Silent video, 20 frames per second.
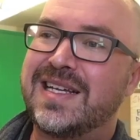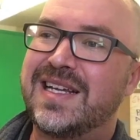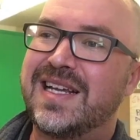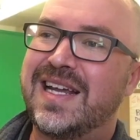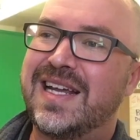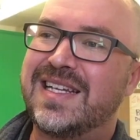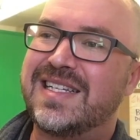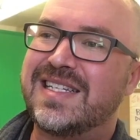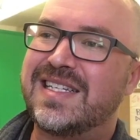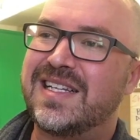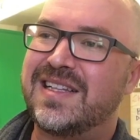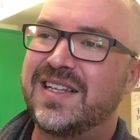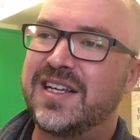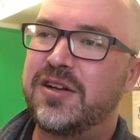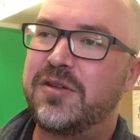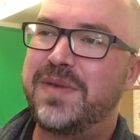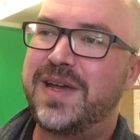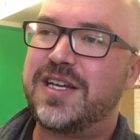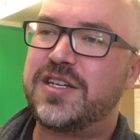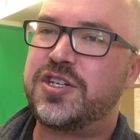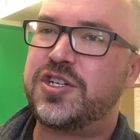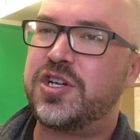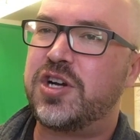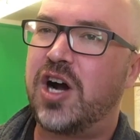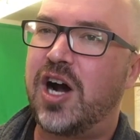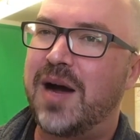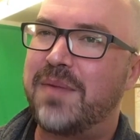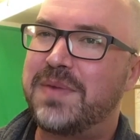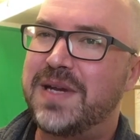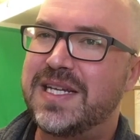it's a little bit
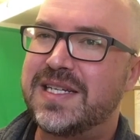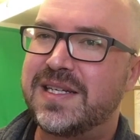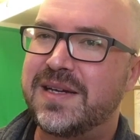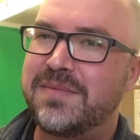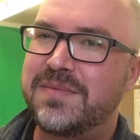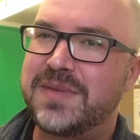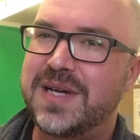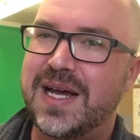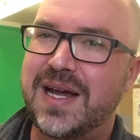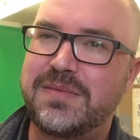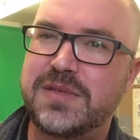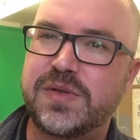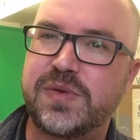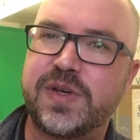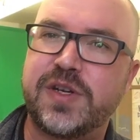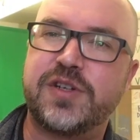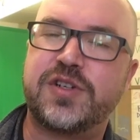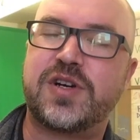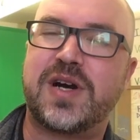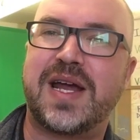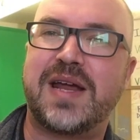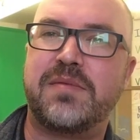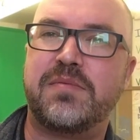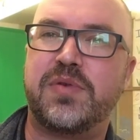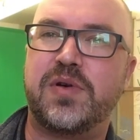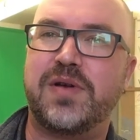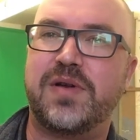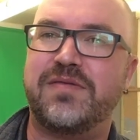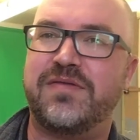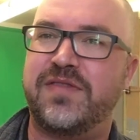choppy sometimes when you try and
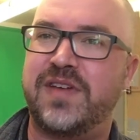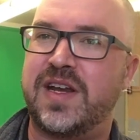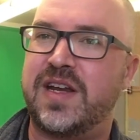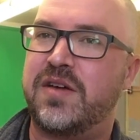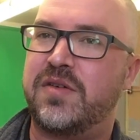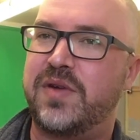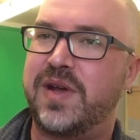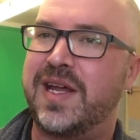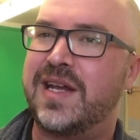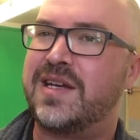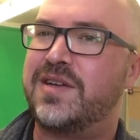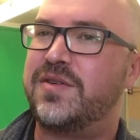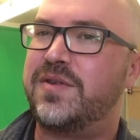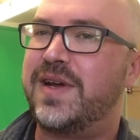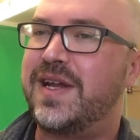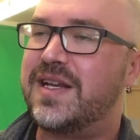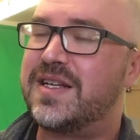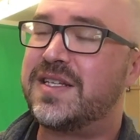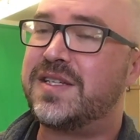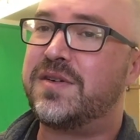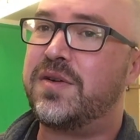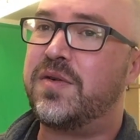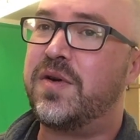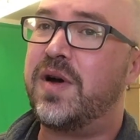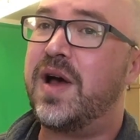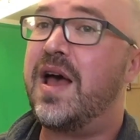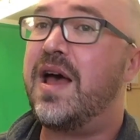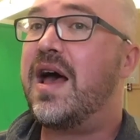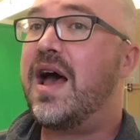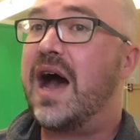put video into it. So
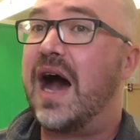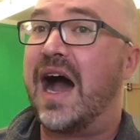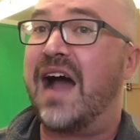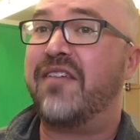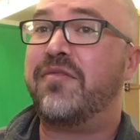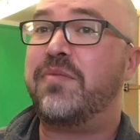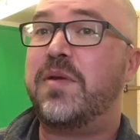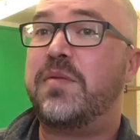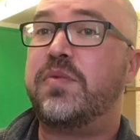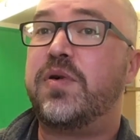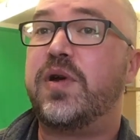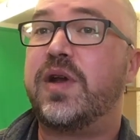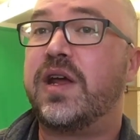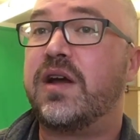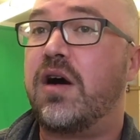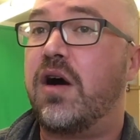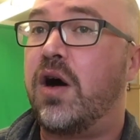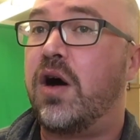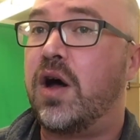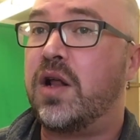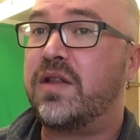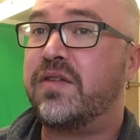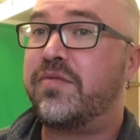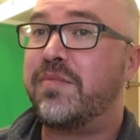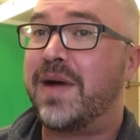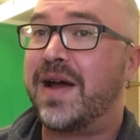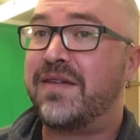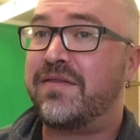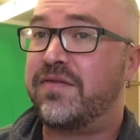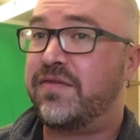I've been putting all of
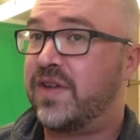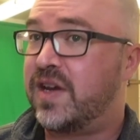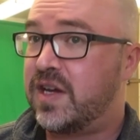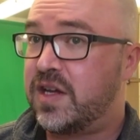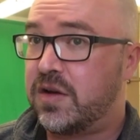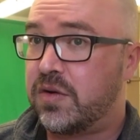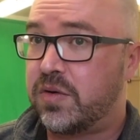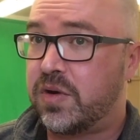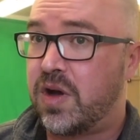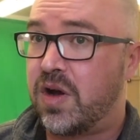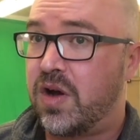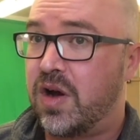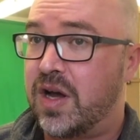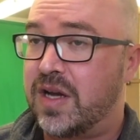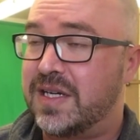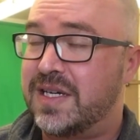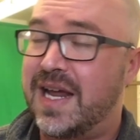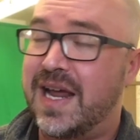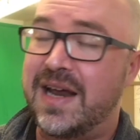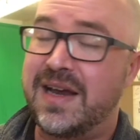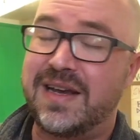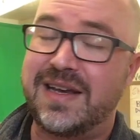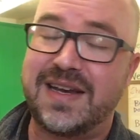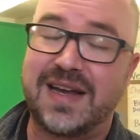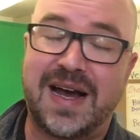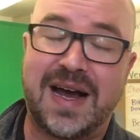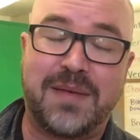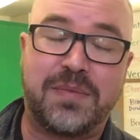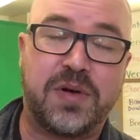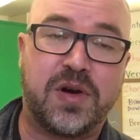my video content
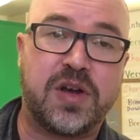up